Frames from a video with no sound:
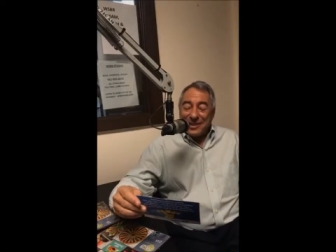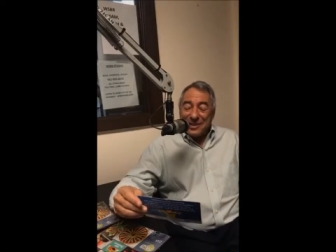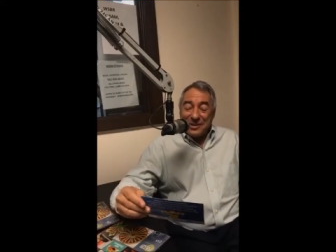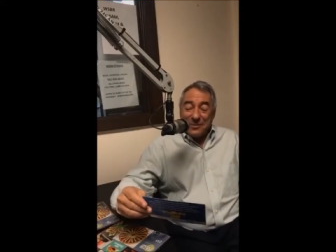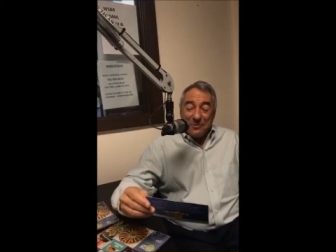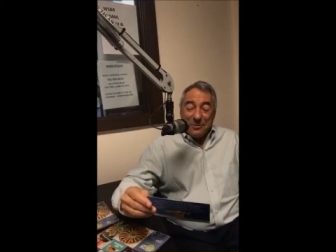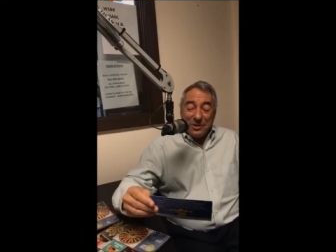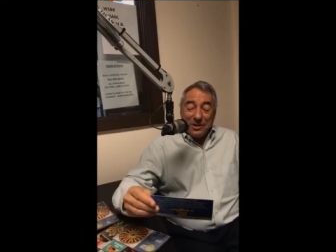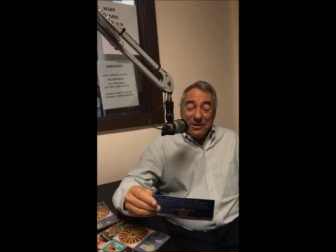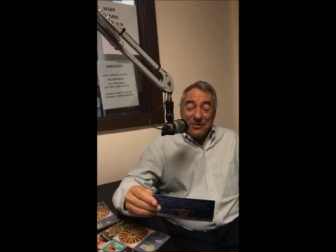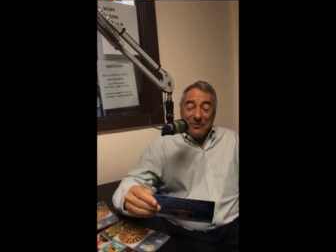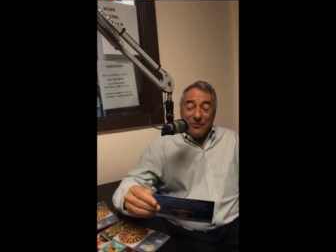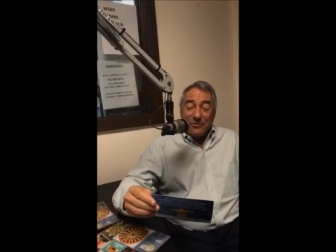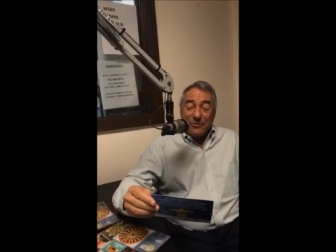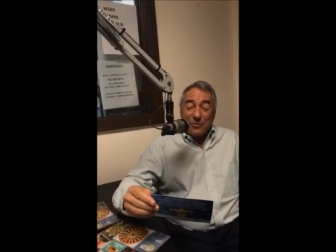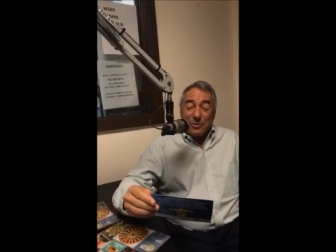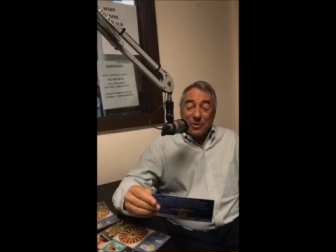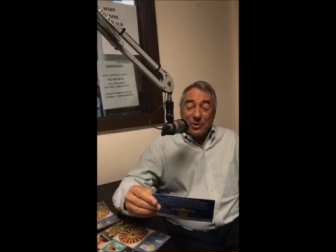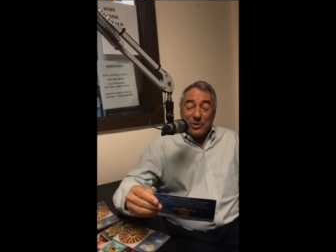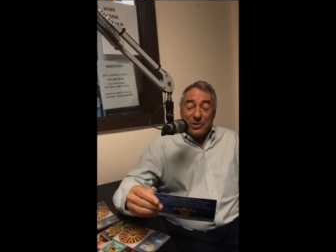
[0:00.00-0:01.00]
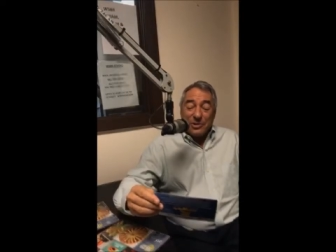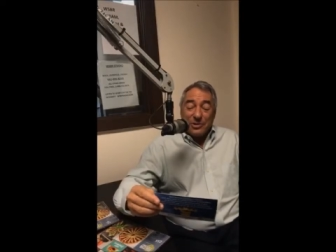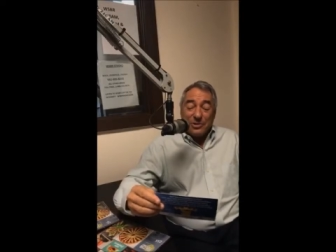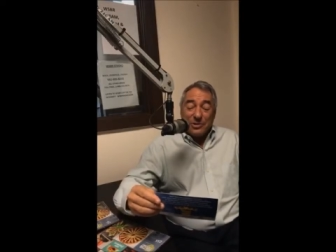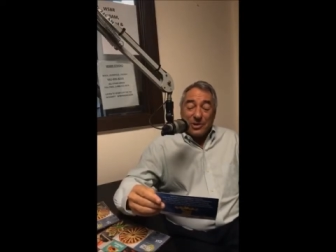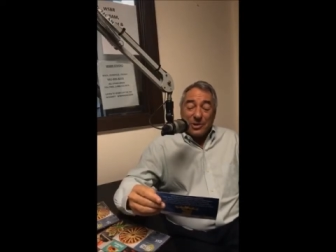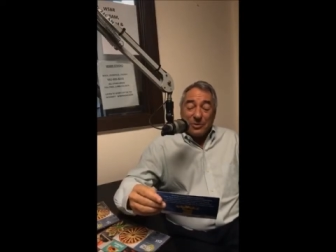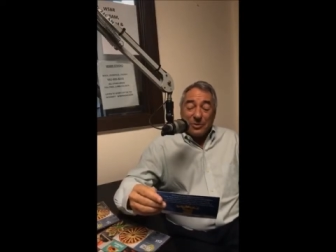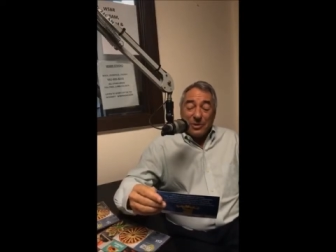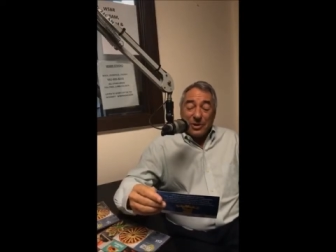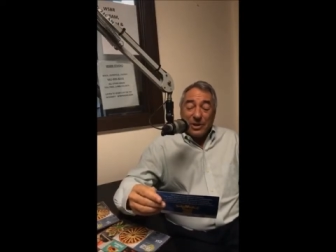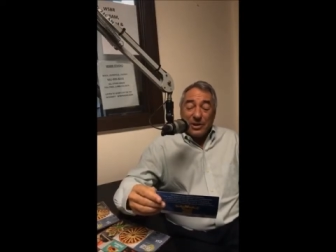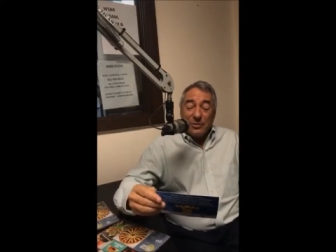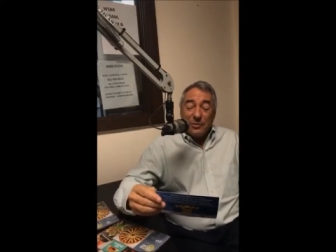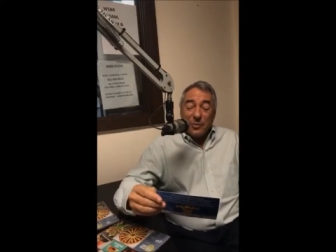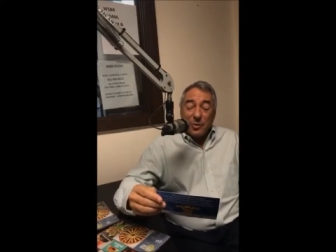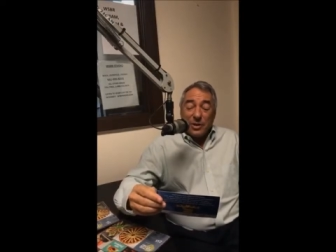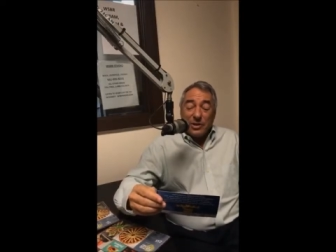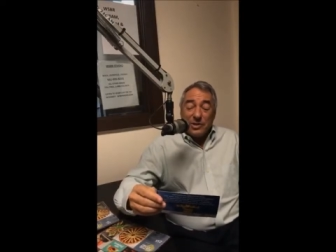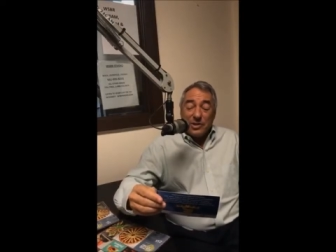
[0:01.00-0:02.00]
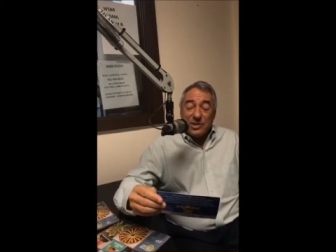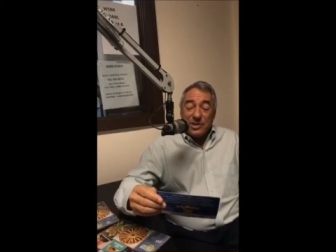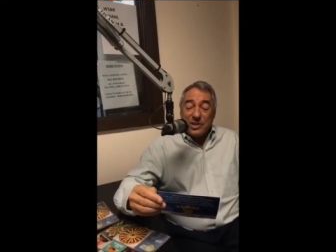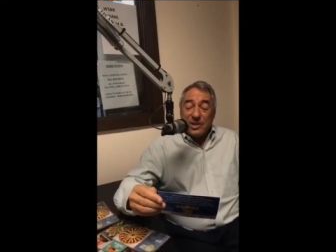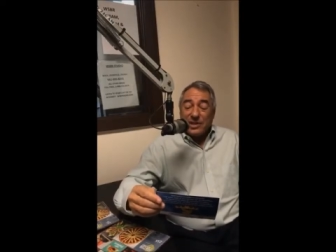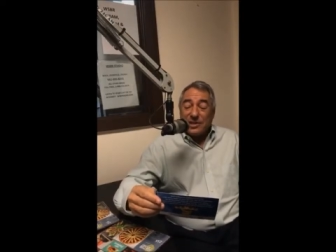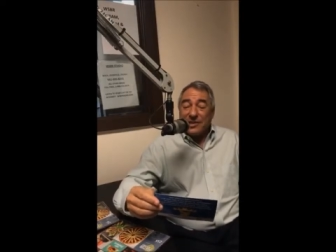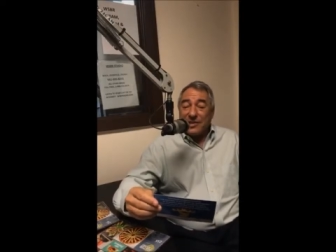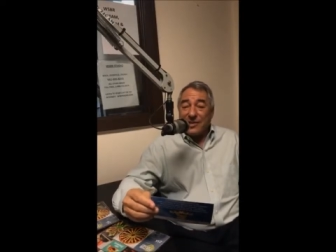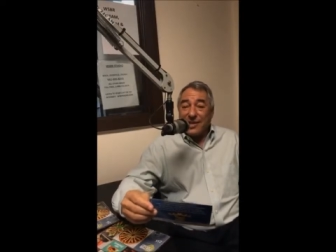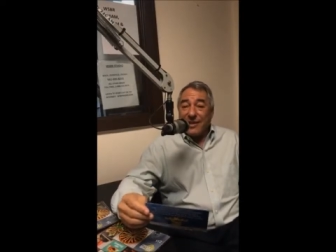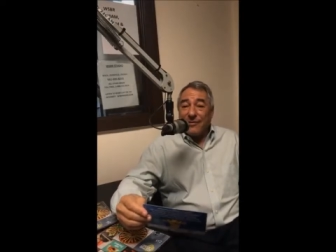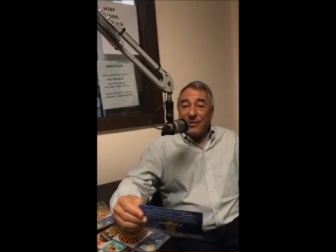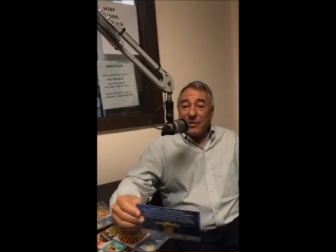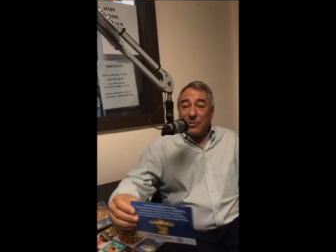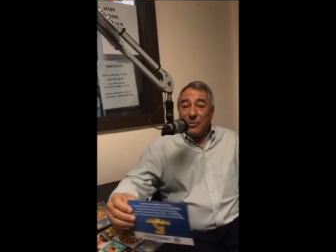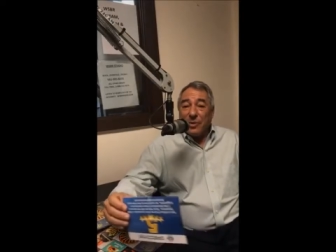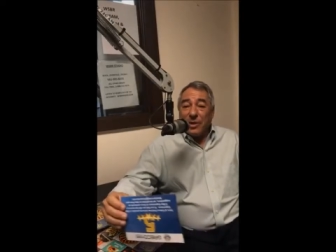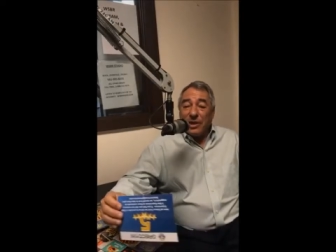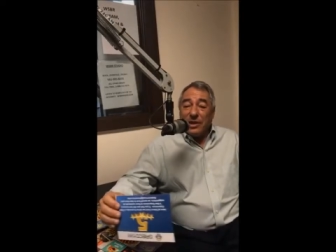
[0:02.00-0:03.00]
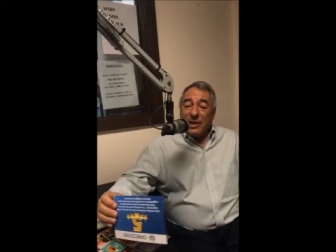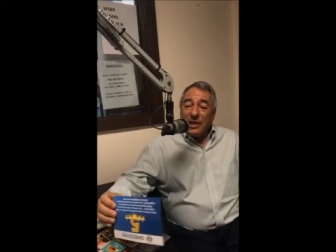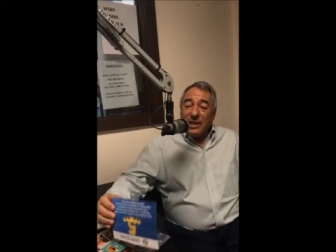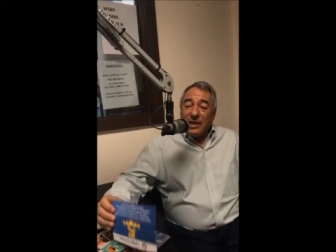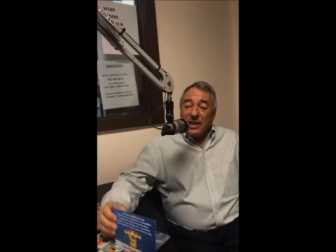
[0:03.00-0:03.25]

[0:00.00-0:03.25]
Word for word: six one yeah. four two three one six seven one